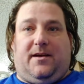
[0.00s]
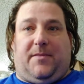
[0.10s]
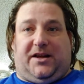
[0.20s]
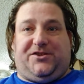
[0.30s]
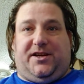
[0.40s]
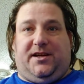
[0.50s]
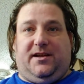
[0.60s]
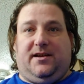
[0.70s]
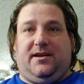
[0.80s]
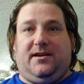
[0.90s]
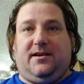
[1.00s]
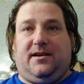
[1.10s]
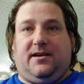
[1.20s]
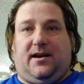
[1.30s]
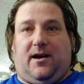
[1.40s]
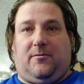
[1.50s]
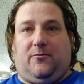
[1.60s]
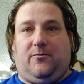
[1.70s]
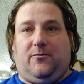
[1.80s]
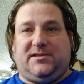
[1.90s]
MechG
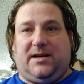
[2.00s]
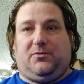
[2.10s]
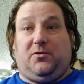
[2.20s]
um, was able